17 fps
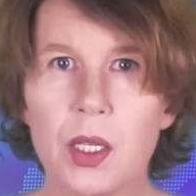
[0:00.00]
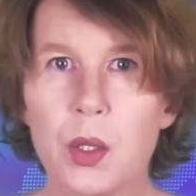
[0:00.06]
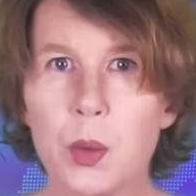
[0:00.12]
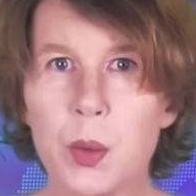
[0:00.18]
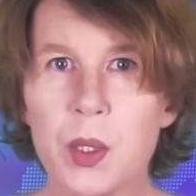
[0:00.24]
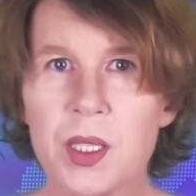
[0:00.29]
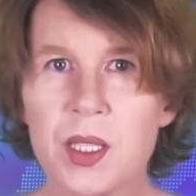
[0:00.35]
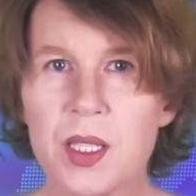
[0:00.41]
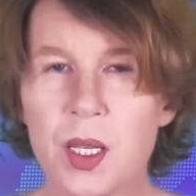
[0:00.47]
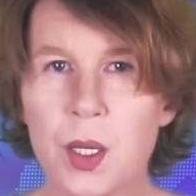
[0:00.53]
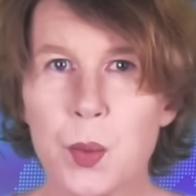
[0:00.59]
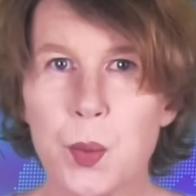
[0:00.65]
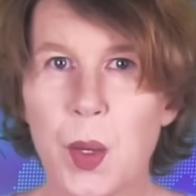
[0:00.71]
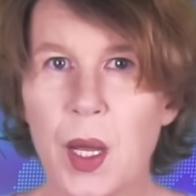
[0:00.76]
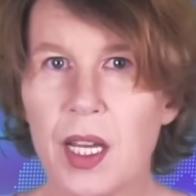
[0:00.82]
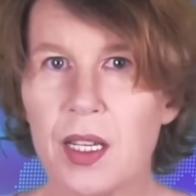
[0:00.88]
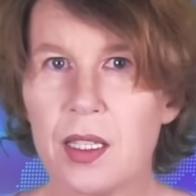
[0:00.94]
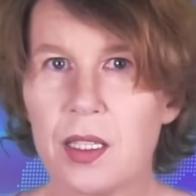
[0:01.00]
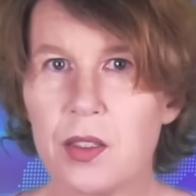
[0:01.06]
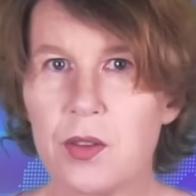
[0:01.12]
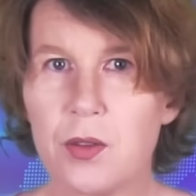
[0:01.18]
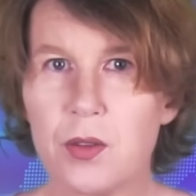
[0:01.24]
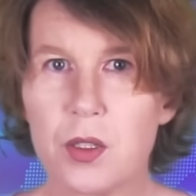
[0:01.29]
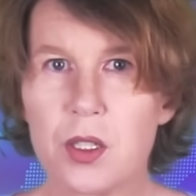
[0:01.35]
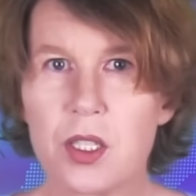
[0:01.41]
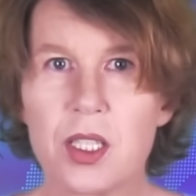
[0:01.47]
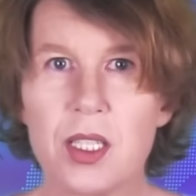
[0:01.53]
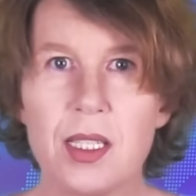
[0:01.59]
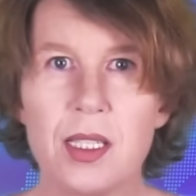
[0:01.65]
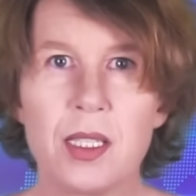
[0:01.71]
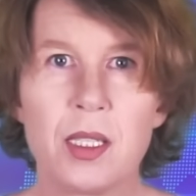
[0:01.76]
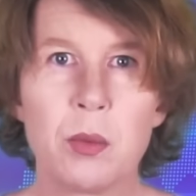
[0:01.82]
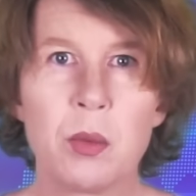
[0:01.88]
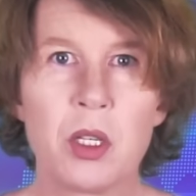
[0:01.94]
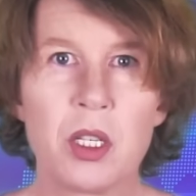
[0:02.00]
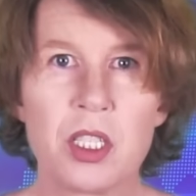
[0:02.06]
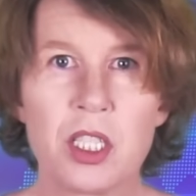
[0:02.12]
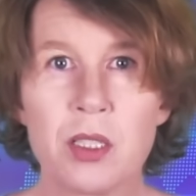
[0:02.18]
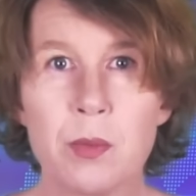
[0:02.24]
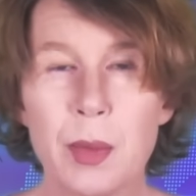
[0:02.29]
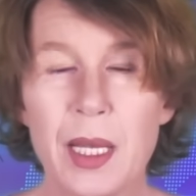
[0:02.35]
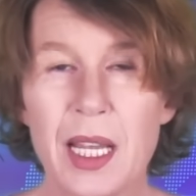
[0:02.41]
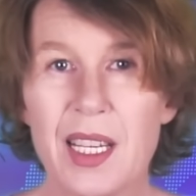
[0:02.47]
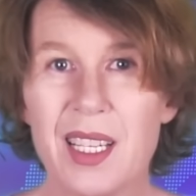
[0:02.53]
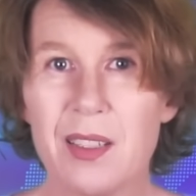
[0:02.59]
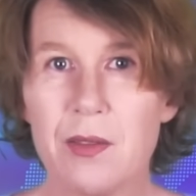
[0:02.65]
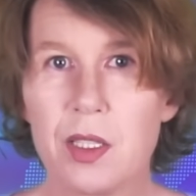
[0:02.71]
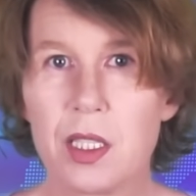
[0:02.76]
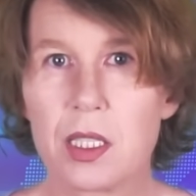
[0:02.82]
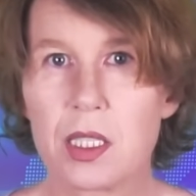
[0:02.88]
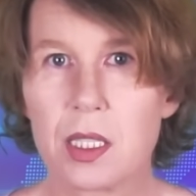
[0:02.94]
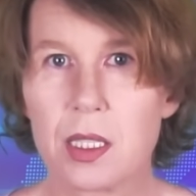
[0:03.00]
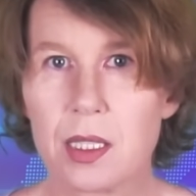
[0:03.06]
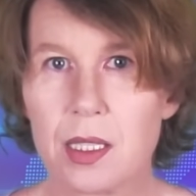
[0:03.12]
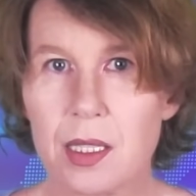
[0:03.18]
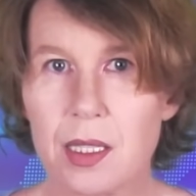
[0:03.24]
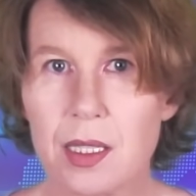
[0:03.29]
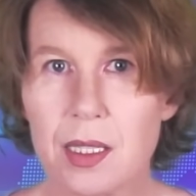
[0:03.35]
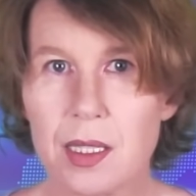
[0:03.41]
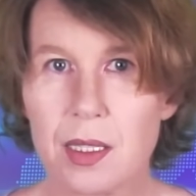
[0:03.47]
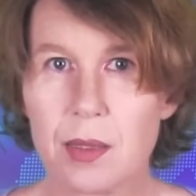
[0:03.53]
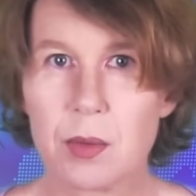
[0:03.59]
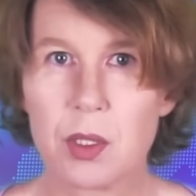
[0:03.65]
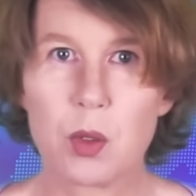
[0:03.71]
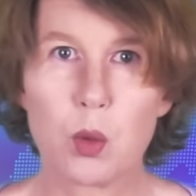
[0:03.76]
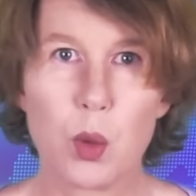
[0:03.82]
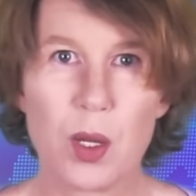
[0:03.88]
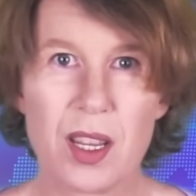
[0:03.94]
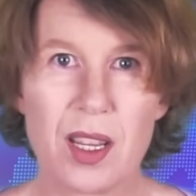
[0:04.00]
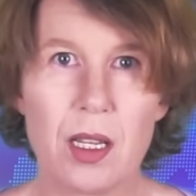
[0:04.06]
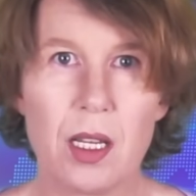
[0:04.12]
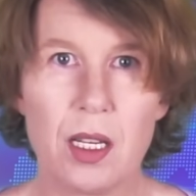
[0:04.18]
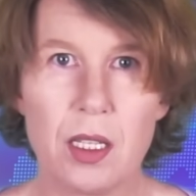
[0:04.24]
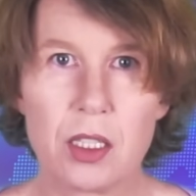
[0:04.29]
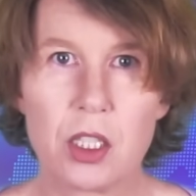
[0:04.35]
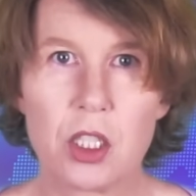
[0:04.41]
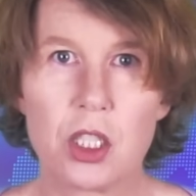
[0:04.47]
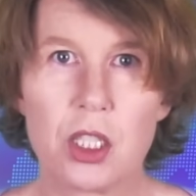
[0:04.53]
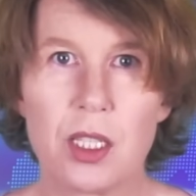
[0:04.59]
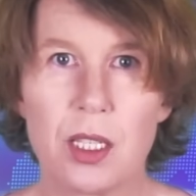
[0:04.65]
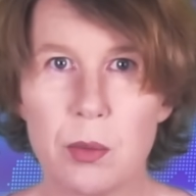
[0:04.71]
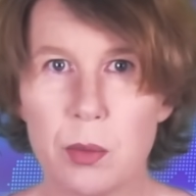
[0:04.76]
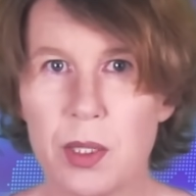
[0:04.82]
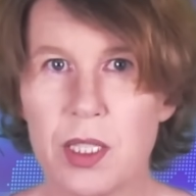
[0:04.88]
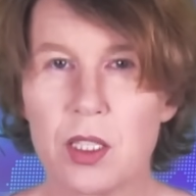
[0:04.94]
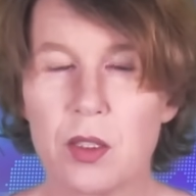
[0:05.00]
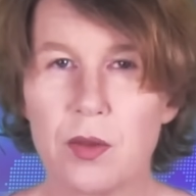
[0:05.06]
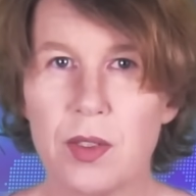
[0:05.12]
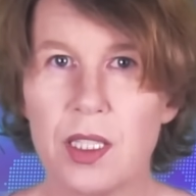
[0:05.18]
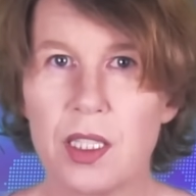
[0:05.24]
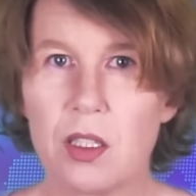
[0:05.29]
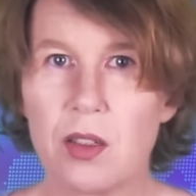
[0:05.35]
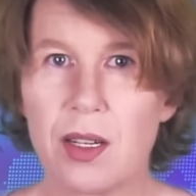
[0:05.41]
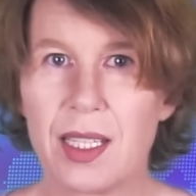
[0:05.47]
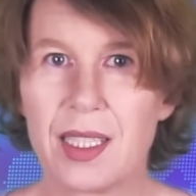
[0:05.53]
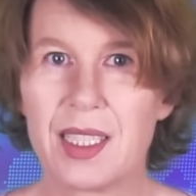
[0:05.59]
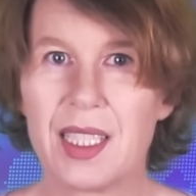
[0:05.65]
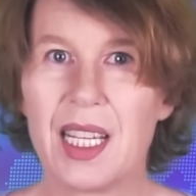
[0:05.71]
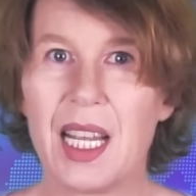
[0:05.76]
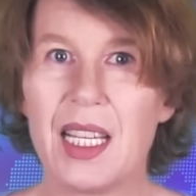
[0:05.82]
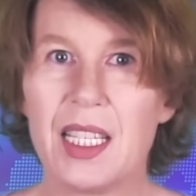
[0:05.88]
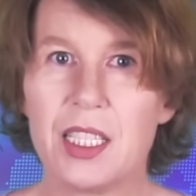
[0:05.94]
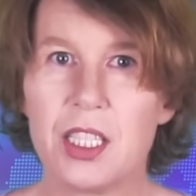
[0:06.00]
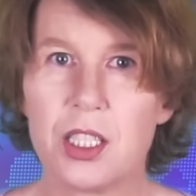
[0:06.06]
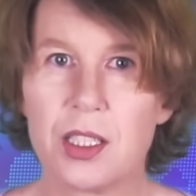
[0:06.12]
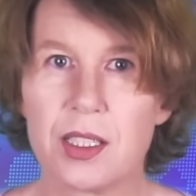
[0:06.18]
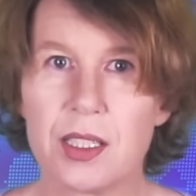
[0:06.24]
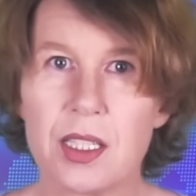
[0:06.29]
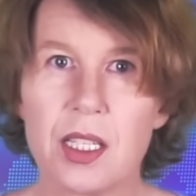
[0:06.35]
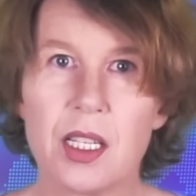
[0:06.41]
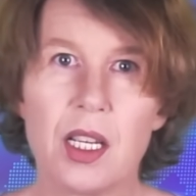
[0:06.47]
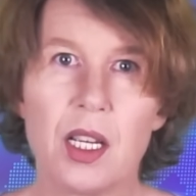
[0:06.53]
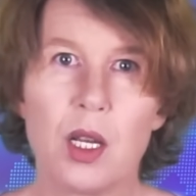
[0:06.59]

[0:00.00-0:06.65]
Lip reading: Humans are bad at foreseeing emergent behaviors in systems with large numbers of interacting agents,